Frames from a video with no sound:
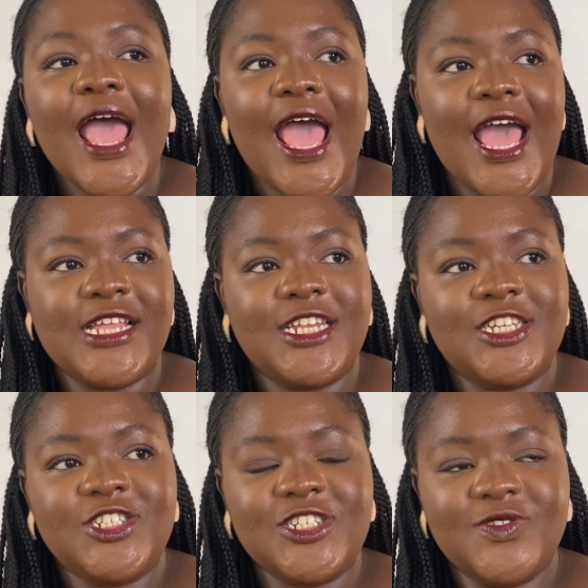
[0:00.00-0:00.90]
And
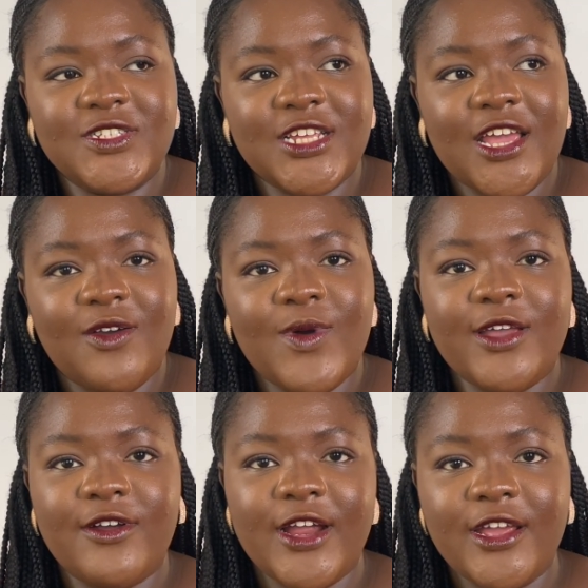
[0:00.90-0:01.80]
then she was like,
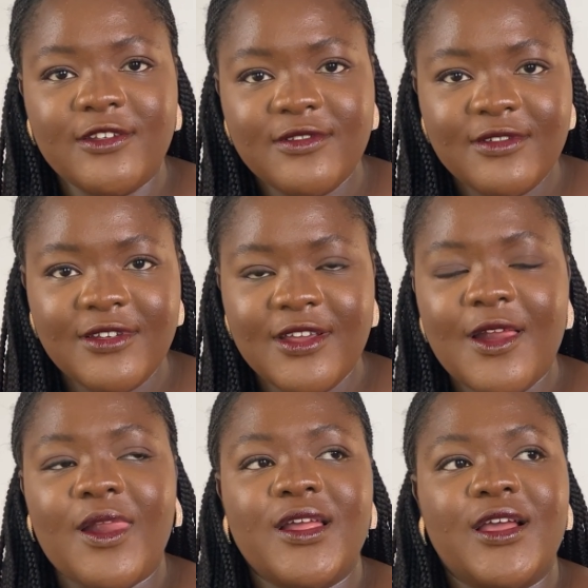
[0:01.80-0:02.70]
why are you crying?
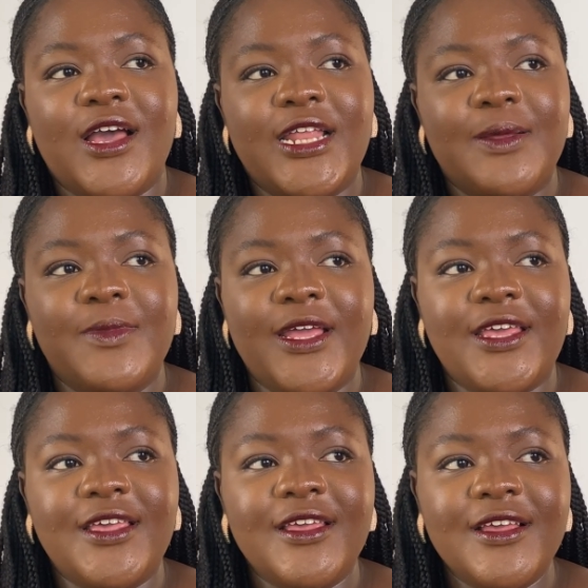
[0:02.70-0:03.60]
And I'm
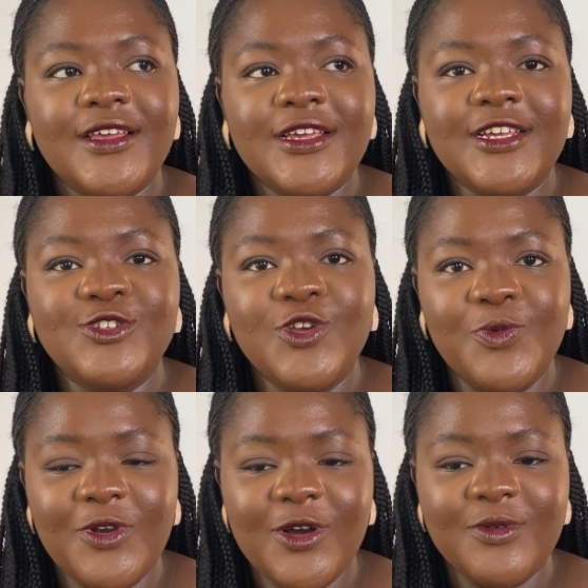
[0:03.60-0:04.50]
like, he just
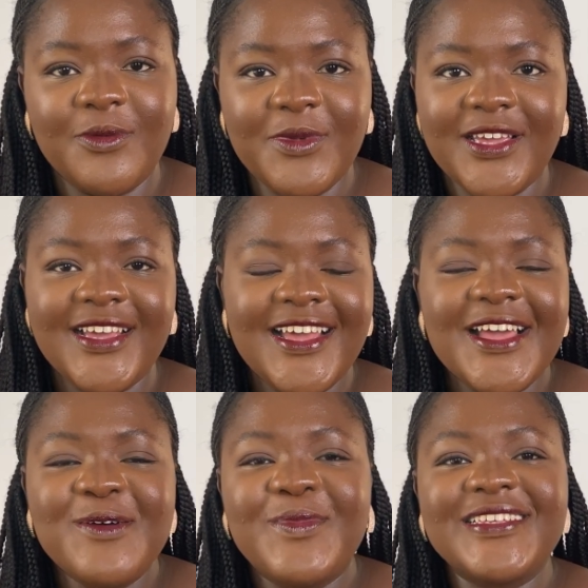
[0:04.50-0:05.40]
broke up with me.
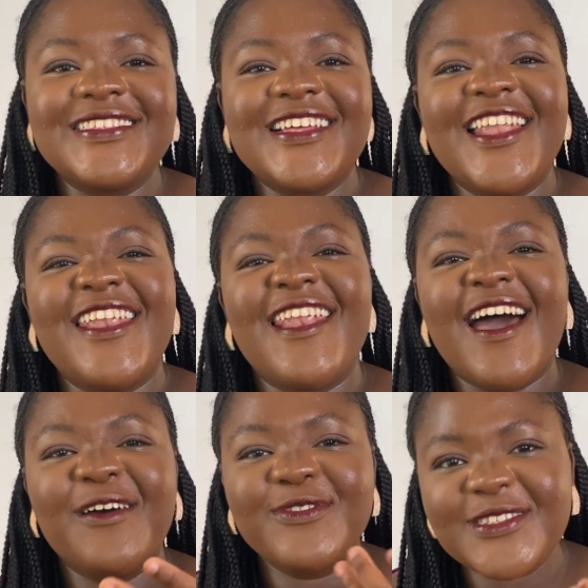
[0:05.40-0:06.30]
My sister
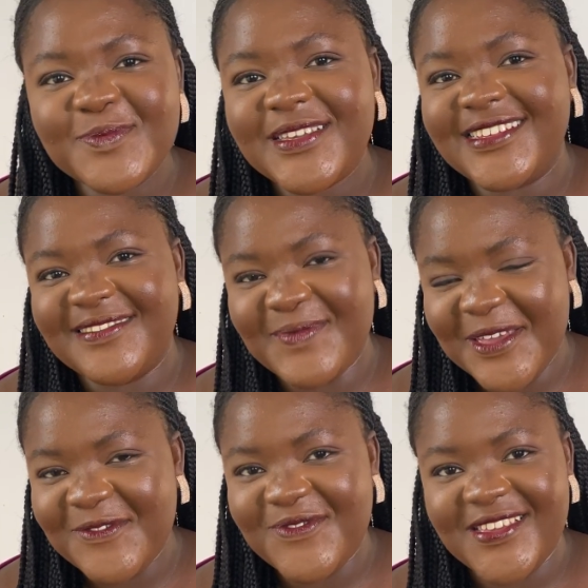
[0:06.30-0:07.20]
laughed me in
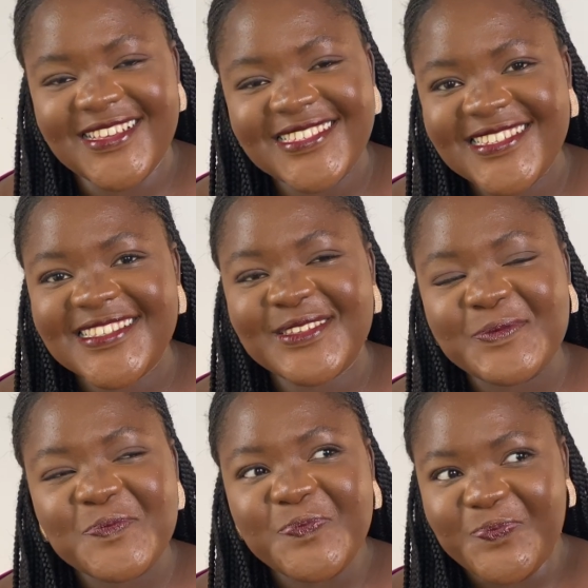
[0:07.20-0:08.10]
my face
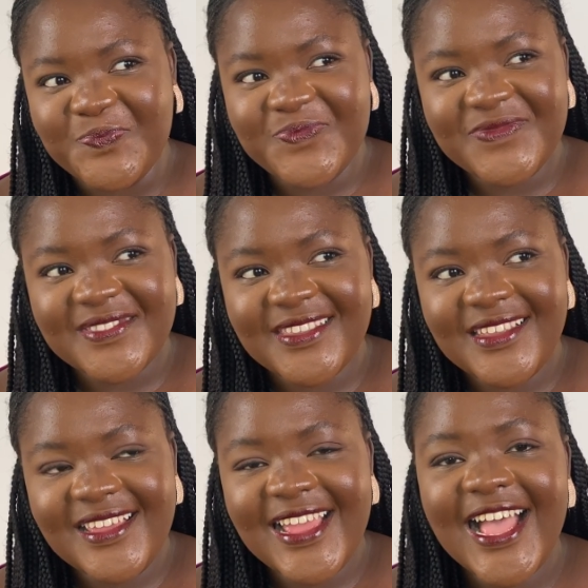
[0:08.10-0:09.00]

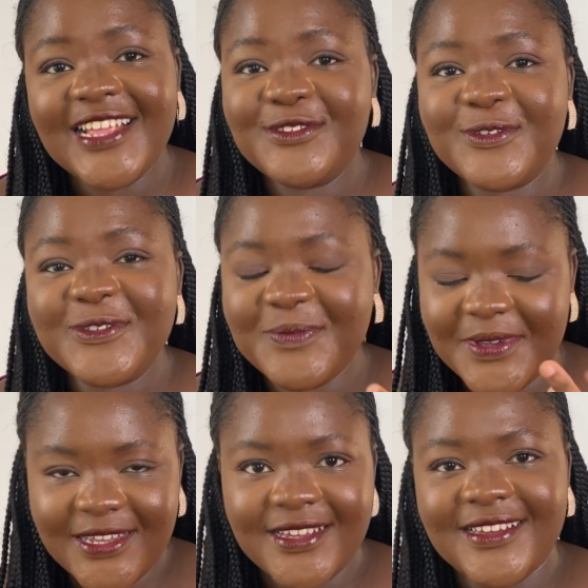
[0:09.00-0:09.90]
and told
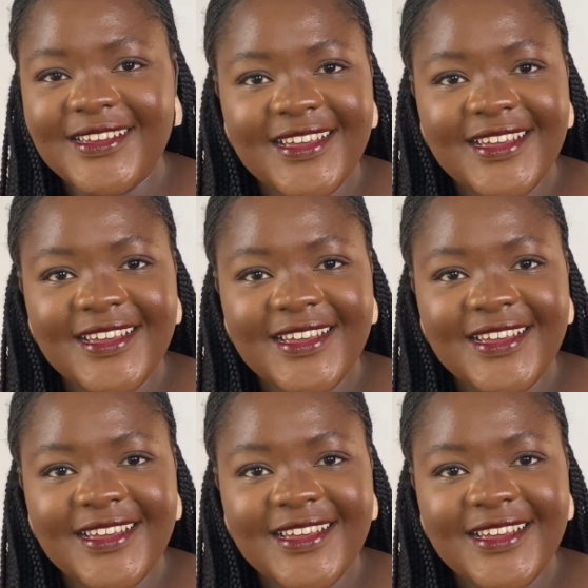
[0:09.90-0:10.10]
me,